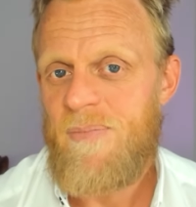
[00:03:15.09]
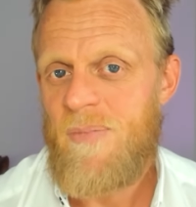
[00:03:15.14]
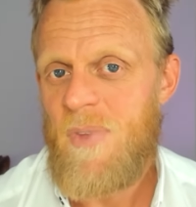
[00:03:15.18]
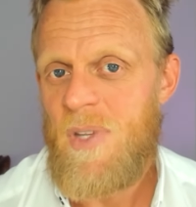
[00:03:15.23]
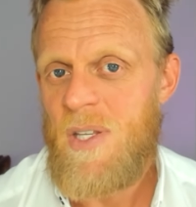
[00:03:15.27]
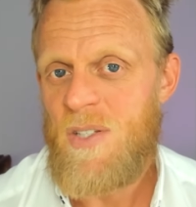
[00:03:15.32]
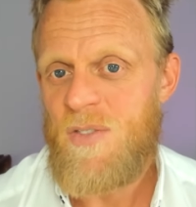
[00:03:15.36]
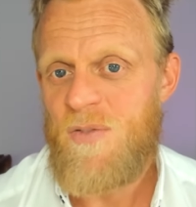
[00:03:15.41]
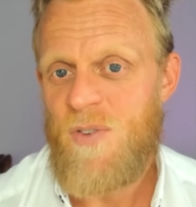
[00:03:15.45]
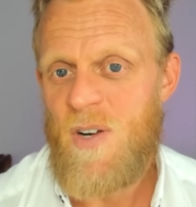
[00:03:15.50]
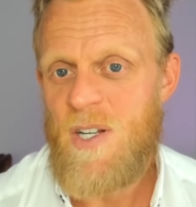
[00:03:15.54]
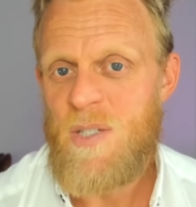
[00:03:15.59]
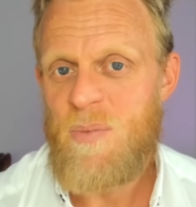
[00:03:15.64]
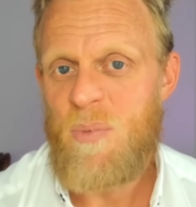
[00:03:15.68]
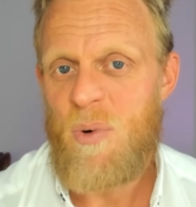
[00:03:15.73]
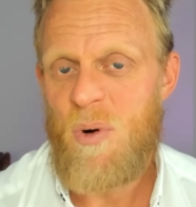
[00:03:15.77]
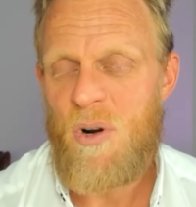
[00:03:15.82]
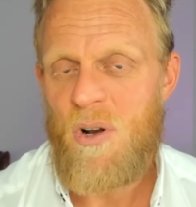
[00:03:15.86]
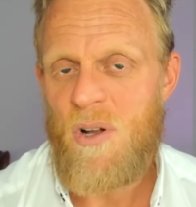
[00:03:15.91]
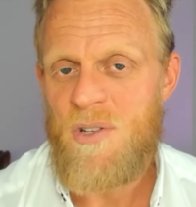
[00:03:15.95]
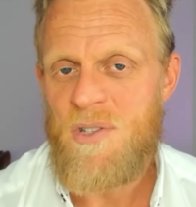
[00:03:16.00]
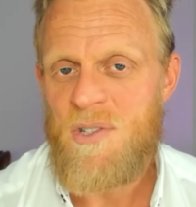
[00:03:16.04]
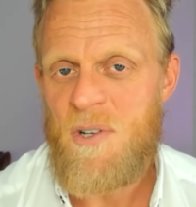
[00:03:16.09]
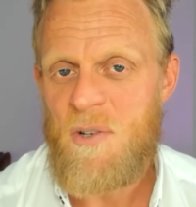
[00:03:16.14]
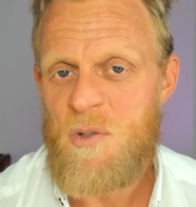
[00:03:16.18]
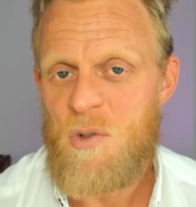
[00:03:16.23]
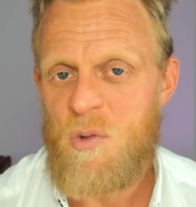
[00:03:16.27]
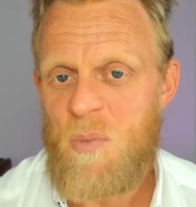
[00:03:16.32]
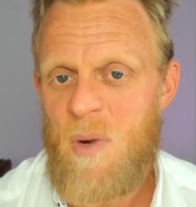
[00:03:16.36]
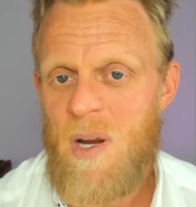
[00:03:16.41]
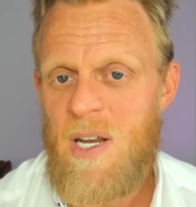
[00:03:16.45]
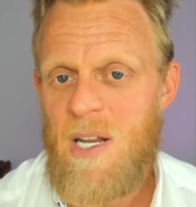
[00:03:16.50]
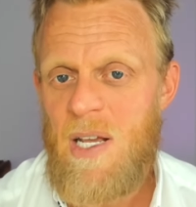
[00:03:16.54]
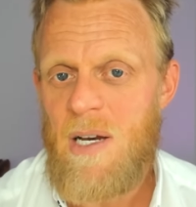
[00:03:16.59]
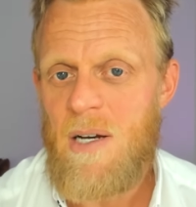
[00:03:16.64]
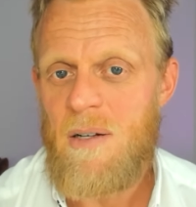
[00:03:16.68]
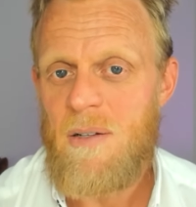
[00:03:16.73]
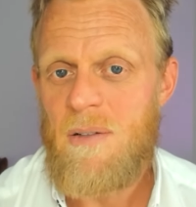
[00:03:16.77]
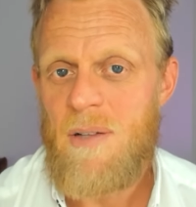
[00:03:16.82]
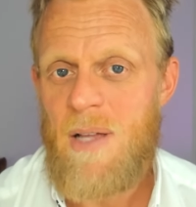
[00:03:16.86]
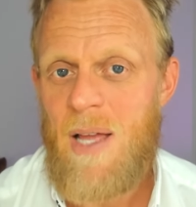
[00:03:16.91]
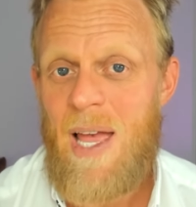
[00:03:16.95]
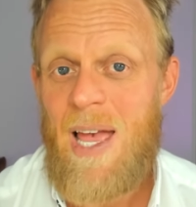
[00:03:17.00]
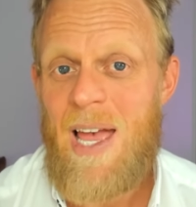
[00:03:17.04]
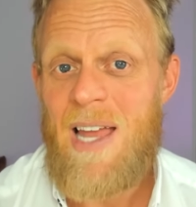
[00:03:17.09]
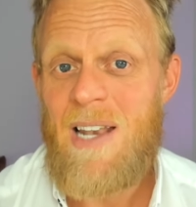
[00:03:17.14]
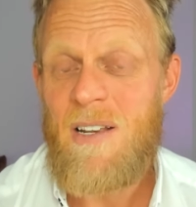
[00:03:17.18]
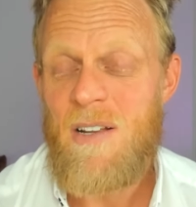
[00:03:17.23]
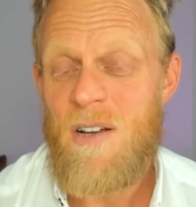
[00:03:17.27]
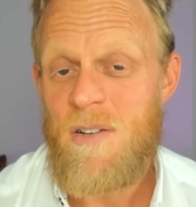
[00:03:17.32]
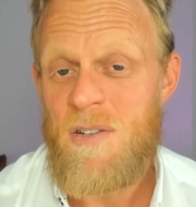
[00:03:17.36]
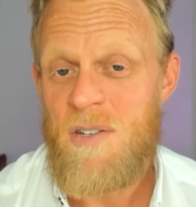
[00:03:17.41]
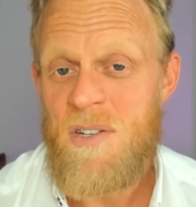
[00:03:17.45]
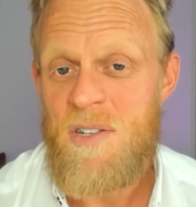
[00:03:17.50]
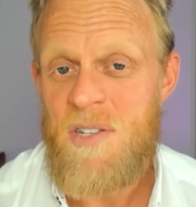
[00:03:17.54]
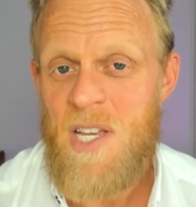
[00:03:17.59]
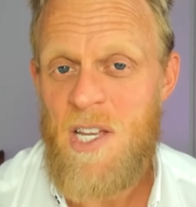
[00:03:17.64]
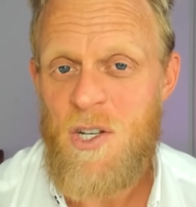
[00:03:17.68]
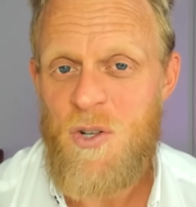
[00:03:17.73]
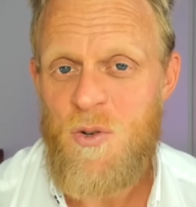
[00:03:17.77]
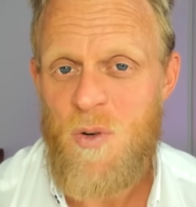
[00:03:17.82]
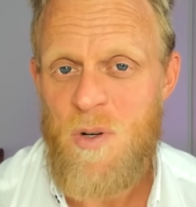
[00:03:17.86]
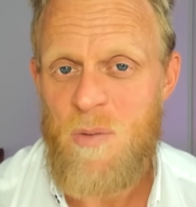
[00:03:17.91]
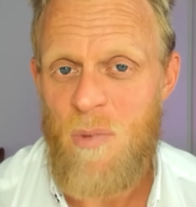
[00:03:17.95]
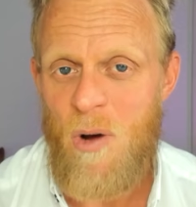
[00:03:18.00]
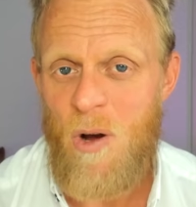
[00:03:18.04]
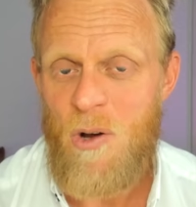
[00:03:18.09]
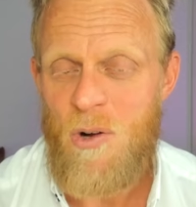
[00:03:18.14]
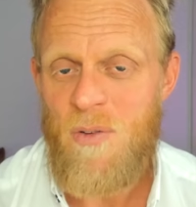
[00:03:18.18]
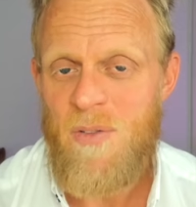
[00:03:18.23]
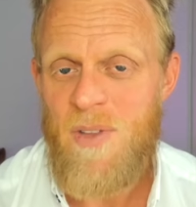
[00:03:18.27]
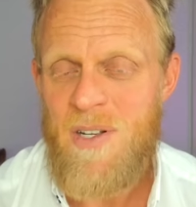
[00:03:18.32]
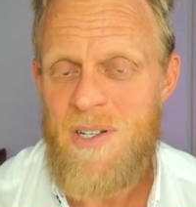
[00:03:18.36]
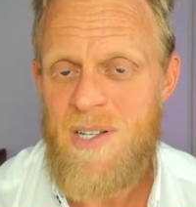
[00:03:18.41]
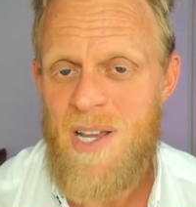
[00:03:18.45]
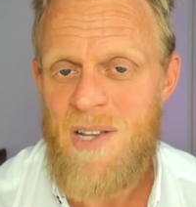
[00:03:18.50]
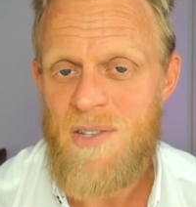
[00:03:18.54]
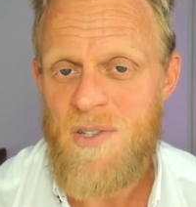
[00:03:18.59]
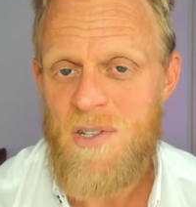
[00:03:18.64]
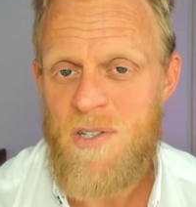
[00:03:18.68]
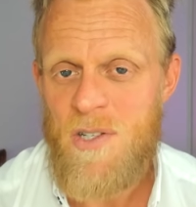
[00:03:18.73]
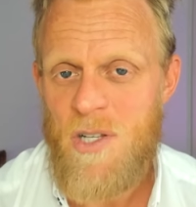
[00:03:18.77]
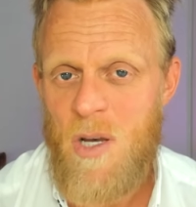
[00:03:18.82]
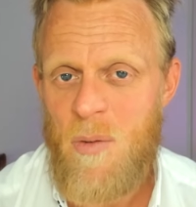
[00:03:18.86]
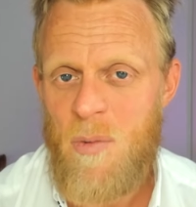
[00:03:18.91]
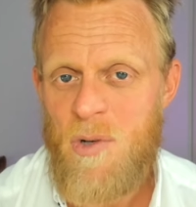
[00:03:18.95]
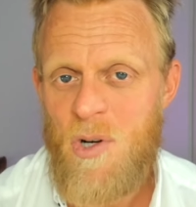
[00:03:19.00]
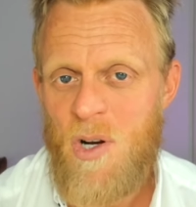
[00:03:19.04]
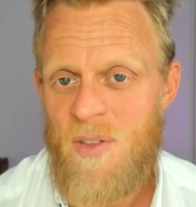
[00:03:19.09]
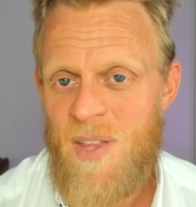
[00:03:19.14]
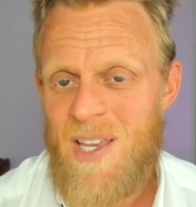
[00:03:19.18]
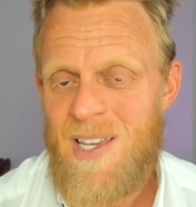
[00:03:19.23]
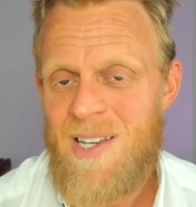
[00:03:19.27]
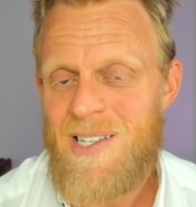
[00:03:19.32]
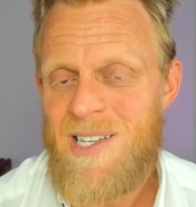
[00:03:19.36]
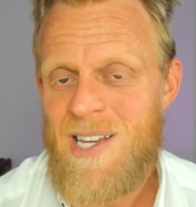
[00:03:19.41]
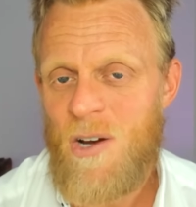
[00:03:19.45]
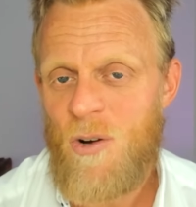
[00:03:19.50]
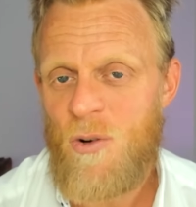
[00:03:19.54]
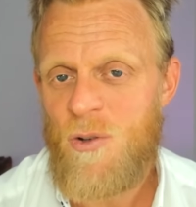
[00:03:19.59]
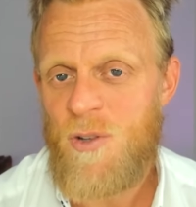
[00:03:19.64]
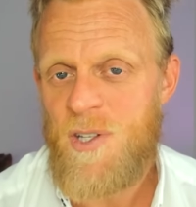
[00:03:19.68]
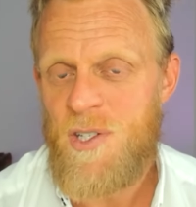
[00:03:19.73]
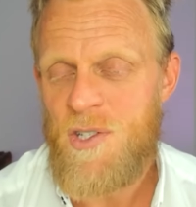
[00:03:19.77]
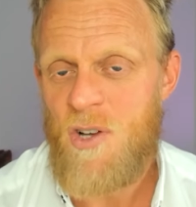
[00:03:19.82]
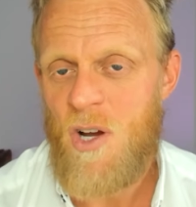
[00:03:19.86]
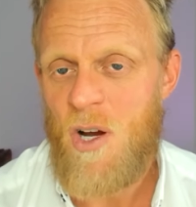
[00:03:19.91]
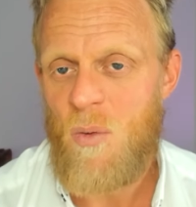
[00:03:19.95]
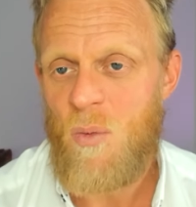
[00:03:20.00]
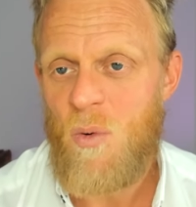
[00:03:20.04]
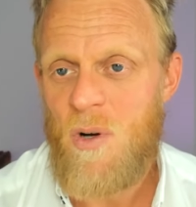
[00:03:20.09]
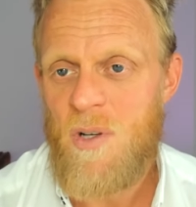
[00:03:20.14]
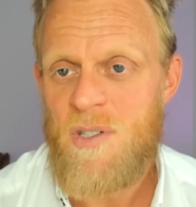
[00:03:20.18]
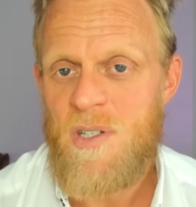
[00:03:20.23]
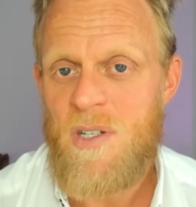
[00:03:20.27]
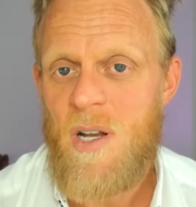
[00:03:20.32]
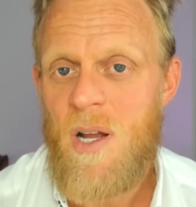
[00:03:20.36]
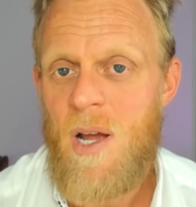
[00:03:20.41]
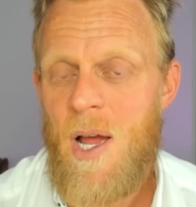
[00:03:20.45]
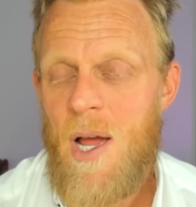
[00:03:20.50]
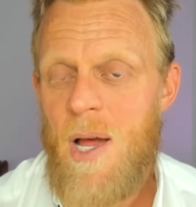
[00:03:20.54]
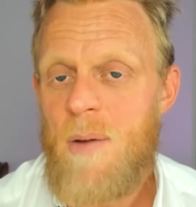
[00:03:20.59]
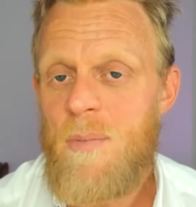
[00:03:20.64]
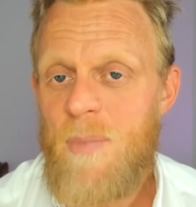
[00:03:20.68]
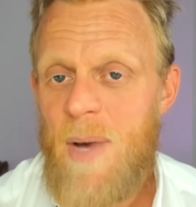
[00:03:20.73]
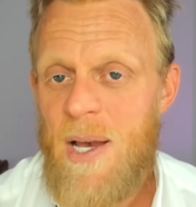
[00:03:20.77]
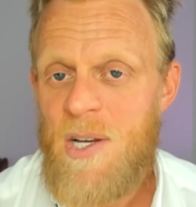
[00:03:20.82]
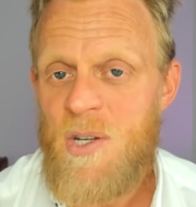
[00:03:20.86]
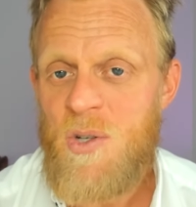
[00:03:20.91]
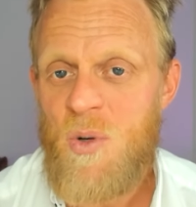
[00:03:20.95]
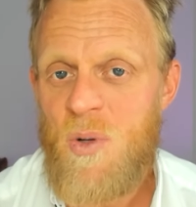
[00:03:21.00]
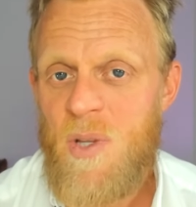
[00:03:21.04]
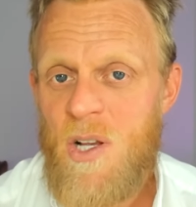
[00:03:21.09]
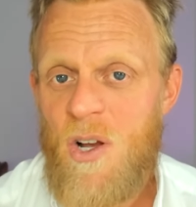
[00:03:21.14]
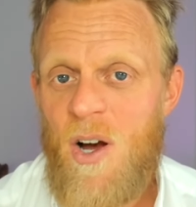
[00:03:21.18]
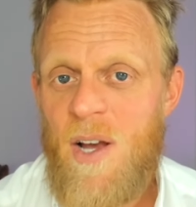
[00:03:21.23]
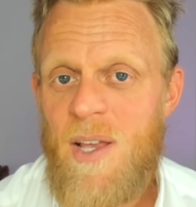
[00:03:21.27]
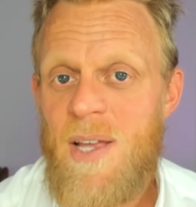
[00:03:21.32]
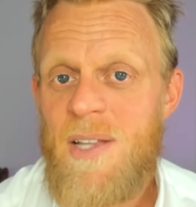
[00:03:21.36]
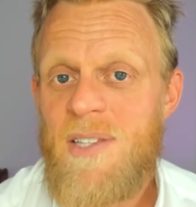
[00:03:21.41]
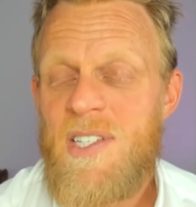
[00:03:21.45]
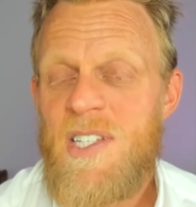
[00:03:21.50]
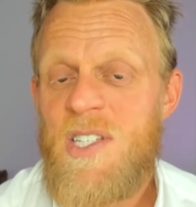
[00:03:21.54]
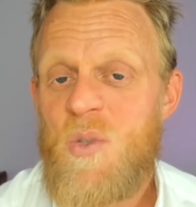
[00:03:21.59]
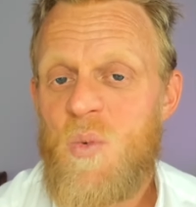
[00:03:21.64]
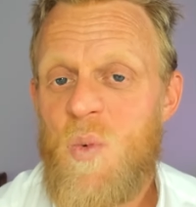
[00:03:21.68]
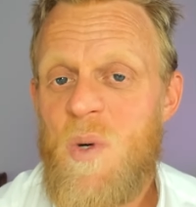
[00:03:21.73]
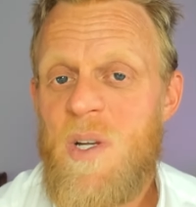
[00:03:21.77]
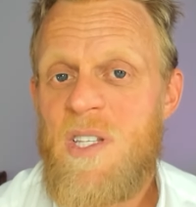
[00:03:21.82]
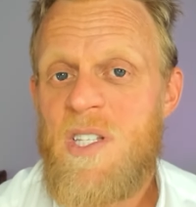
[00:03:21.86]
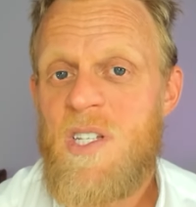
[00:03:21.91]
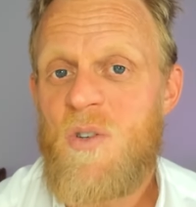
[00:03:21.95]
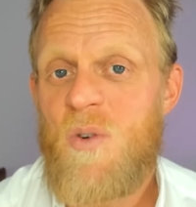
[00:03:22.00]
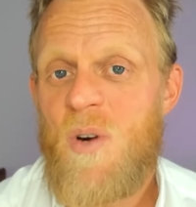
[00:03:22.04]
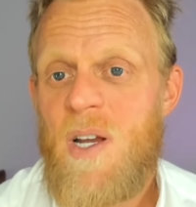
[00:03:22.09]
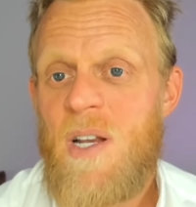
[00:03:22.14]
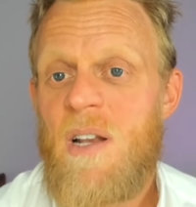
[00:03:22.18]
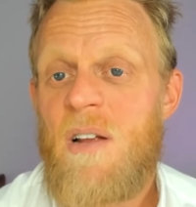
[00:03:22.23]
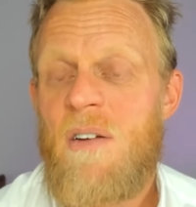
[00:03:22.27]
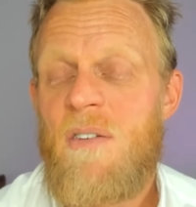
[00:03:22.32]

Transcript: his friends put it on social media and Sentry mode on the Tesla Cybertruck, they can tell who this guy was and make sure the guy gets his windscreen